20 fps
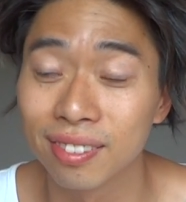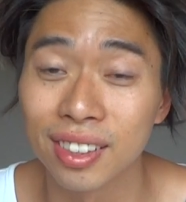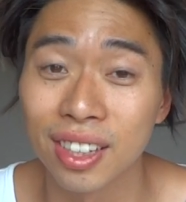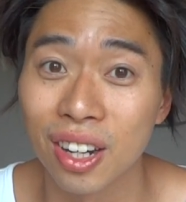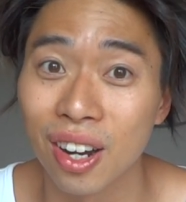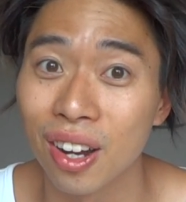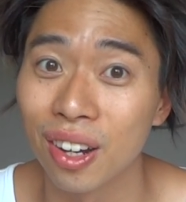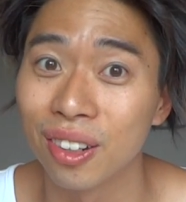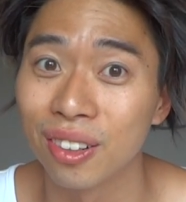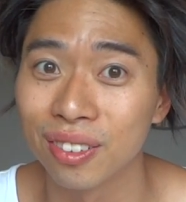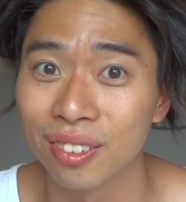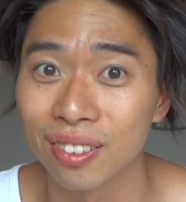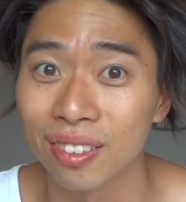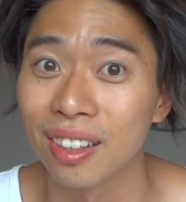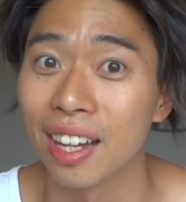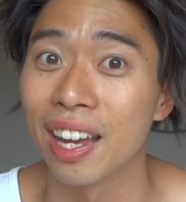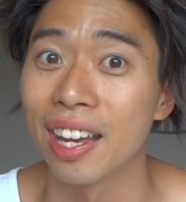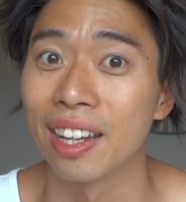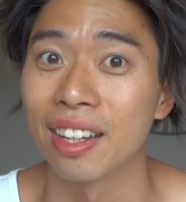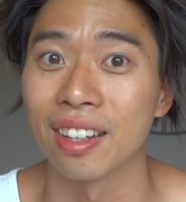you know,
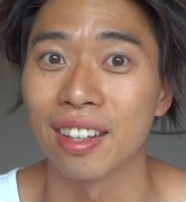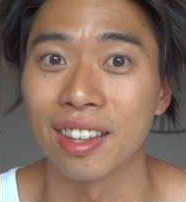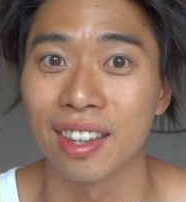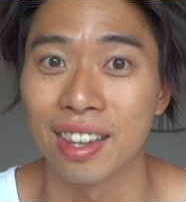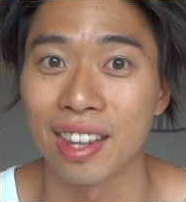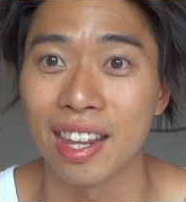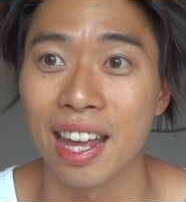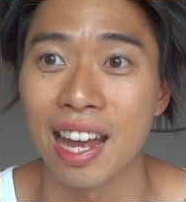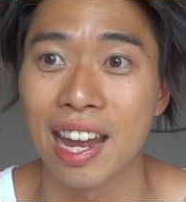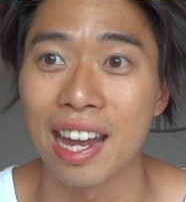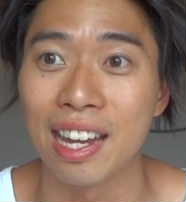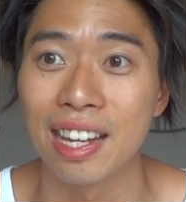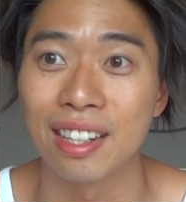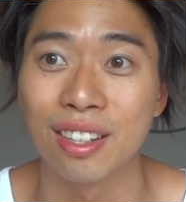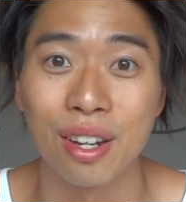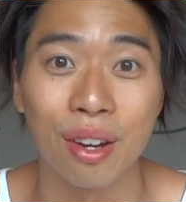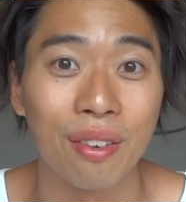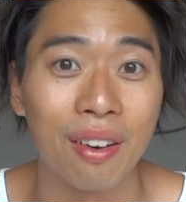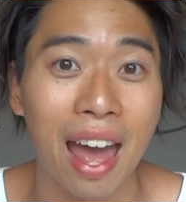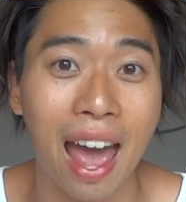like they
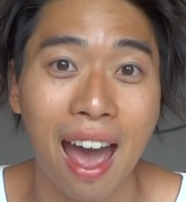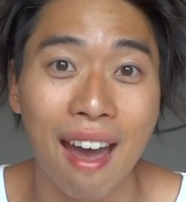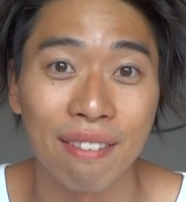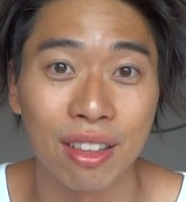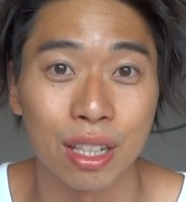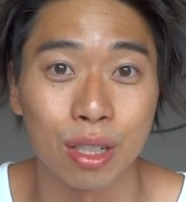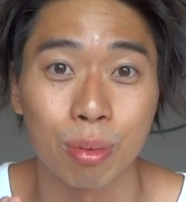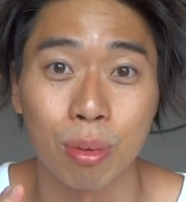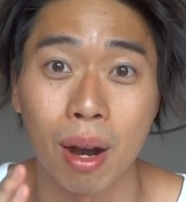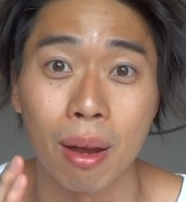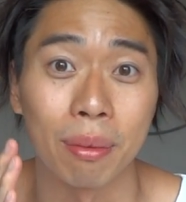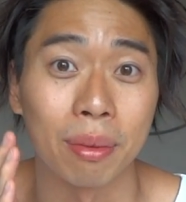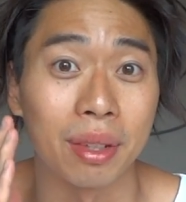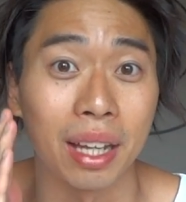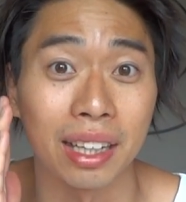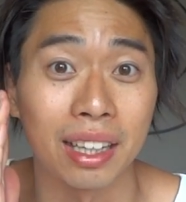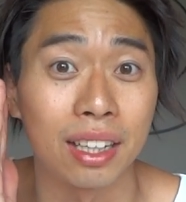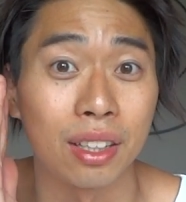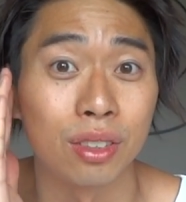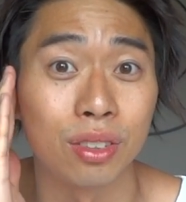don't have this problem,
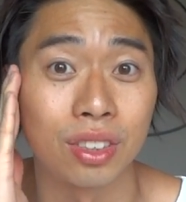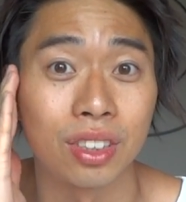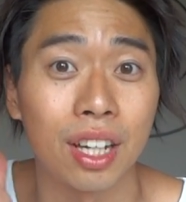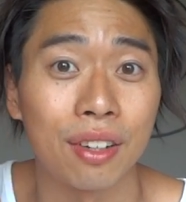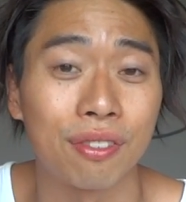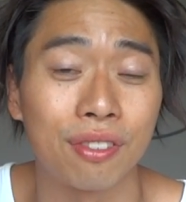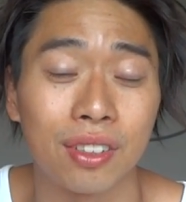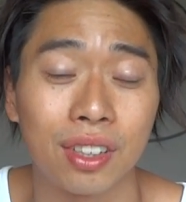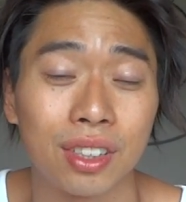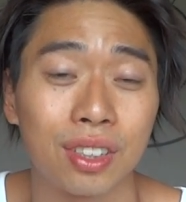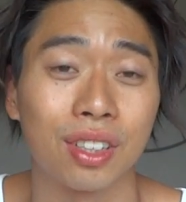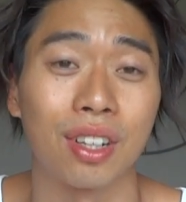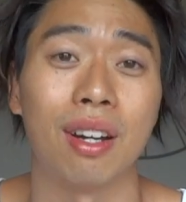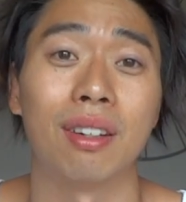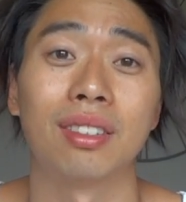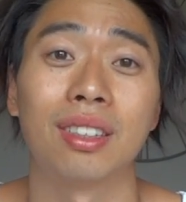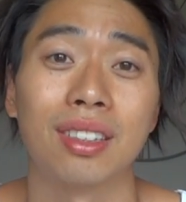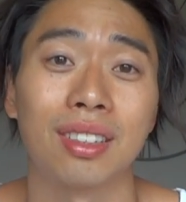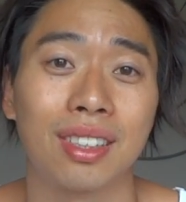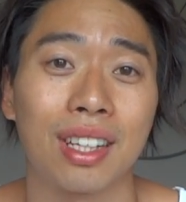like they don't suffer. So
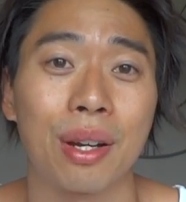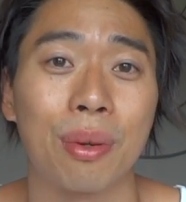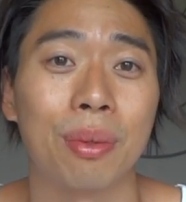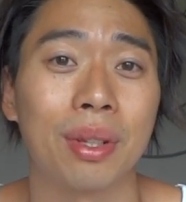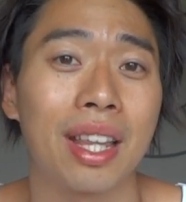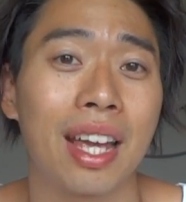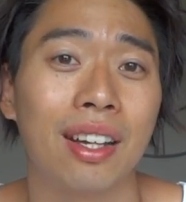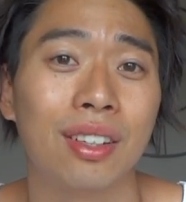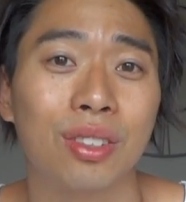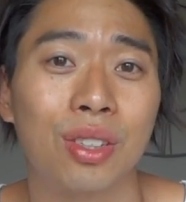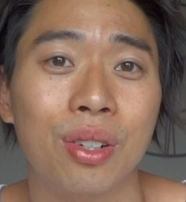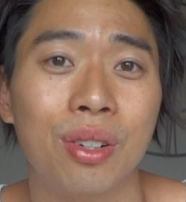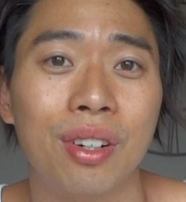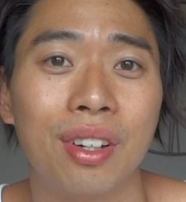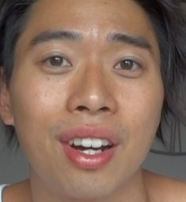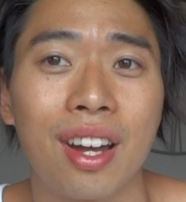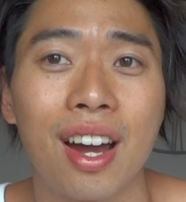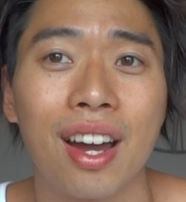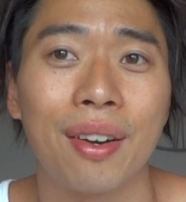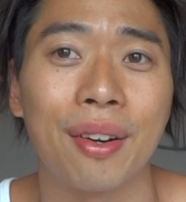I was just like, what the hell's
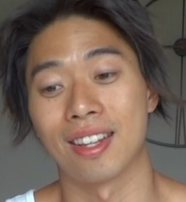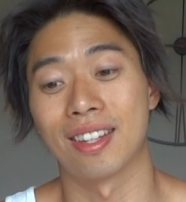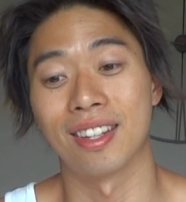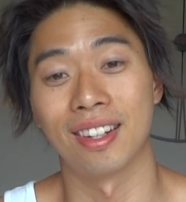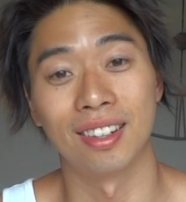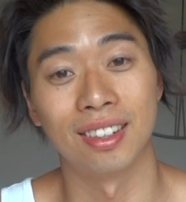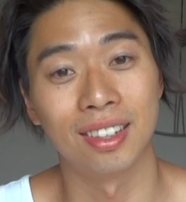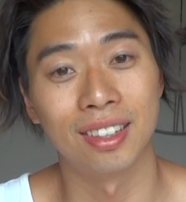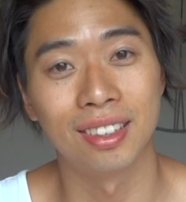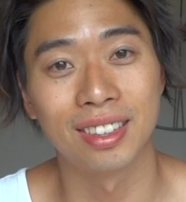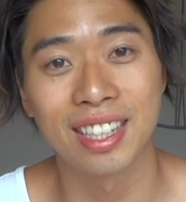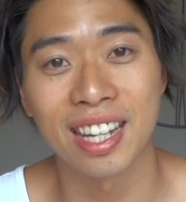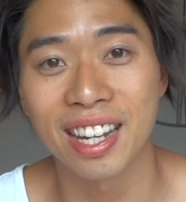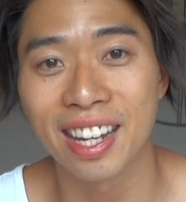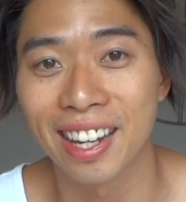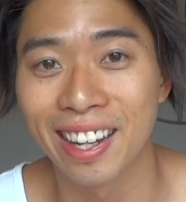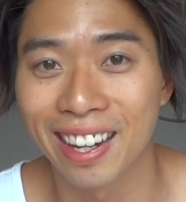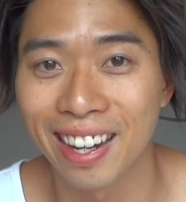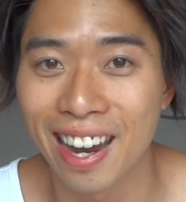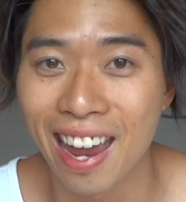going on? Did a little
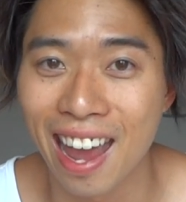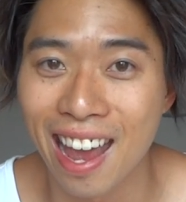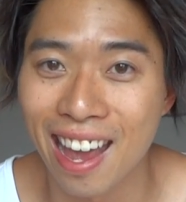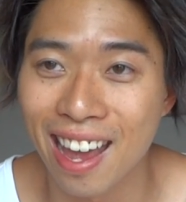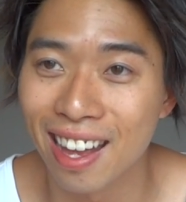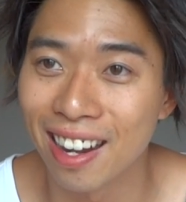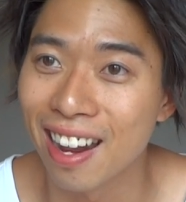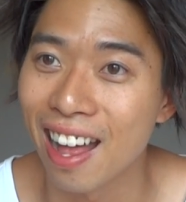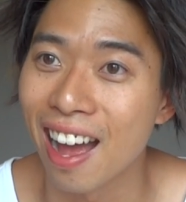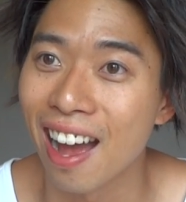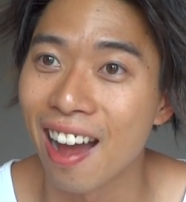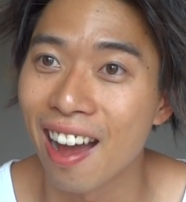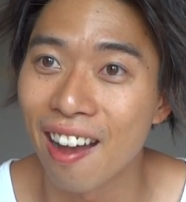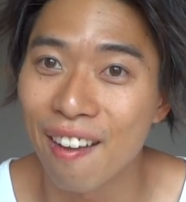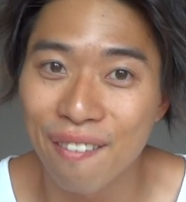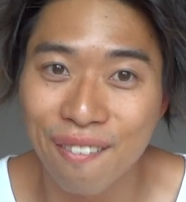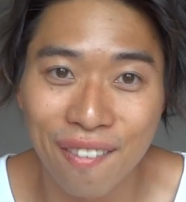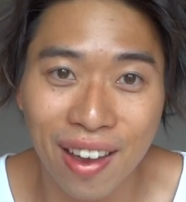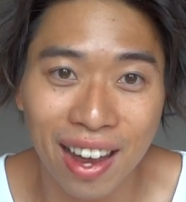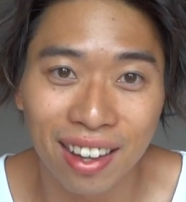digging, and
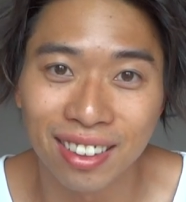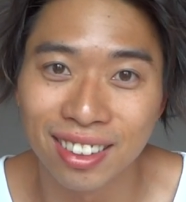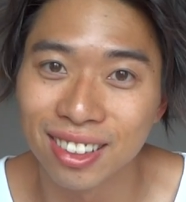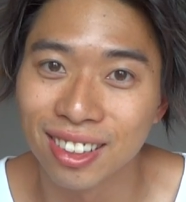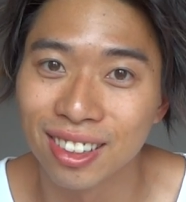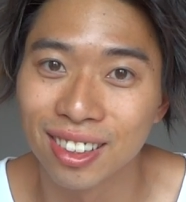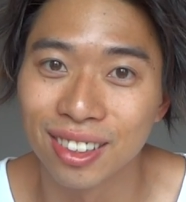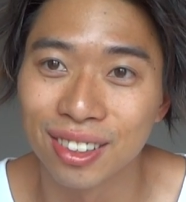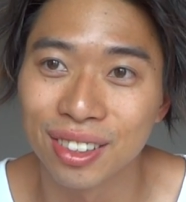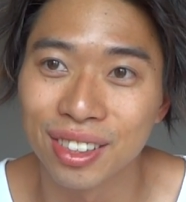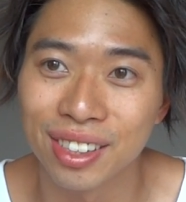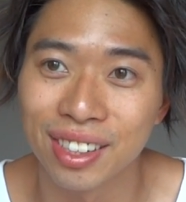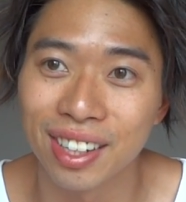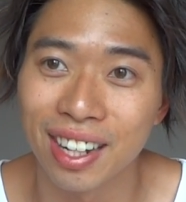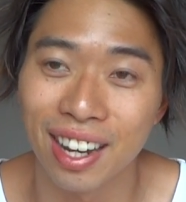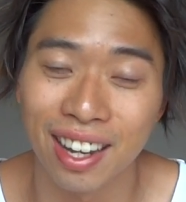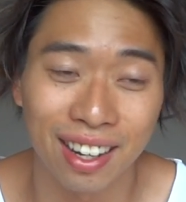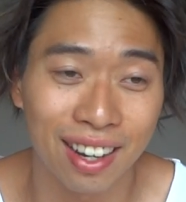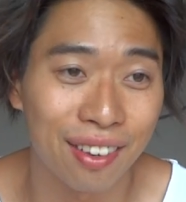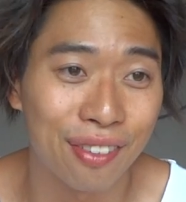I found the
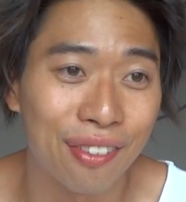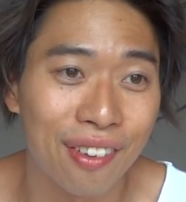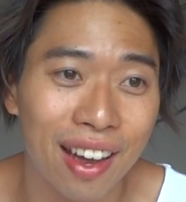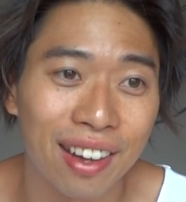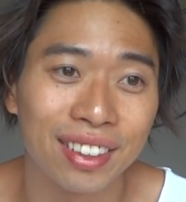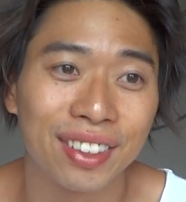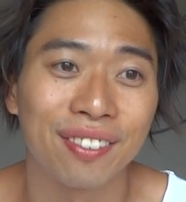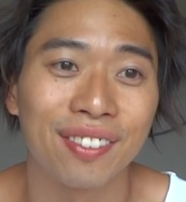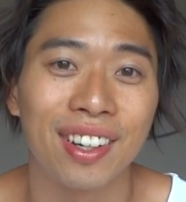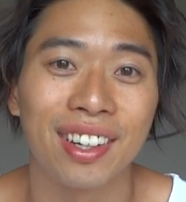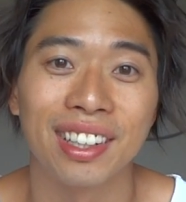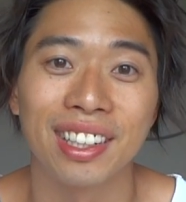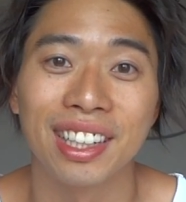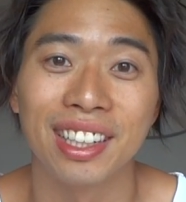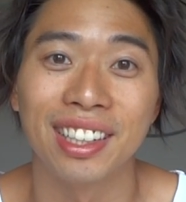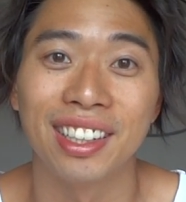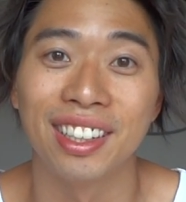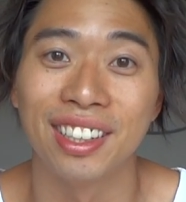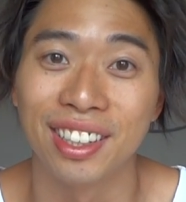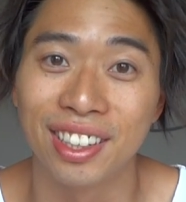solution, and I found a
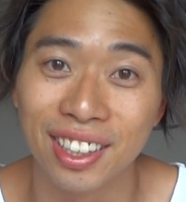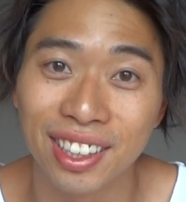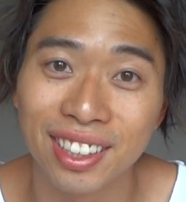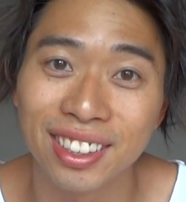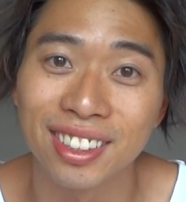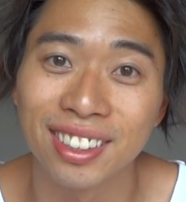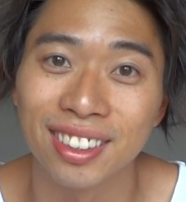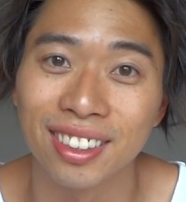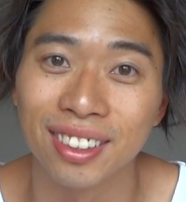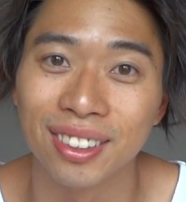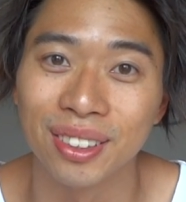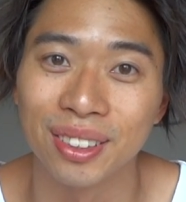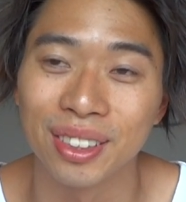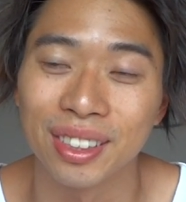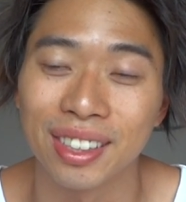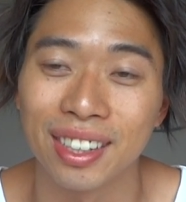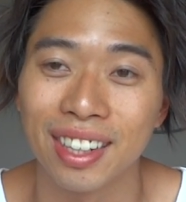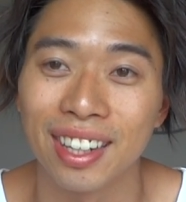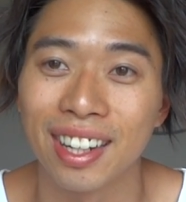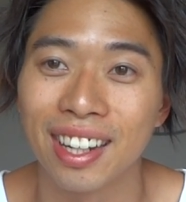very good
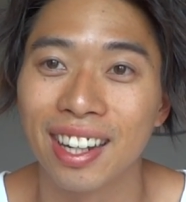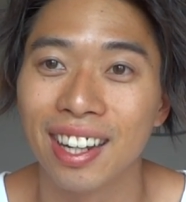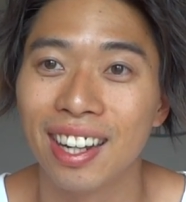solution.